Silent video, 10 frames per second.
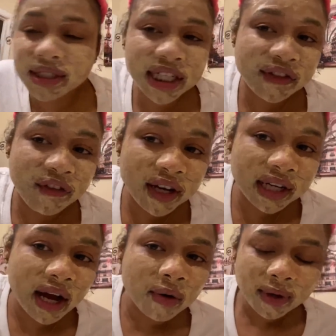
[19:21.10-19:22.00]
just
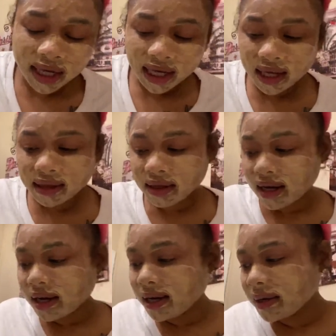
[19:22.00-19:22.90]
finna go eat
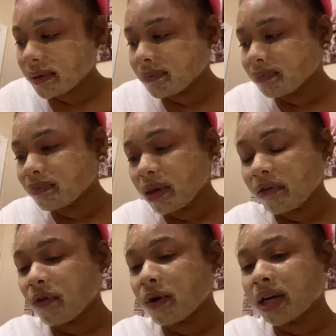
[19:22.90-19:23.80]
um
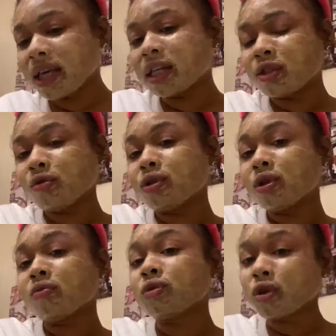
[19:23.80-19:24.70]
before I get too
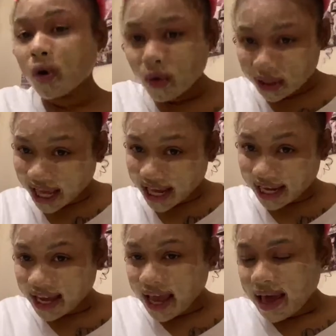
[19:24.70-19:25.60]
too too
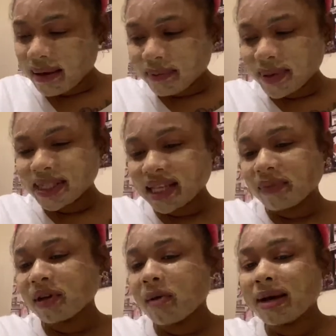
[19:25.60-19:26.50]
late put
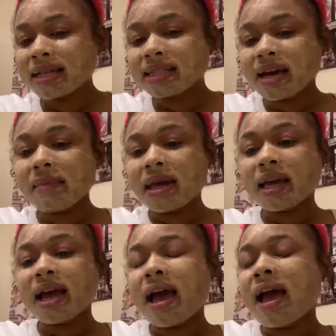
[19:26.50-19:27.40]
something on my
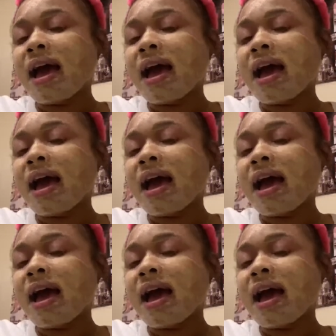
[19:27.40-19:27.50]
stomach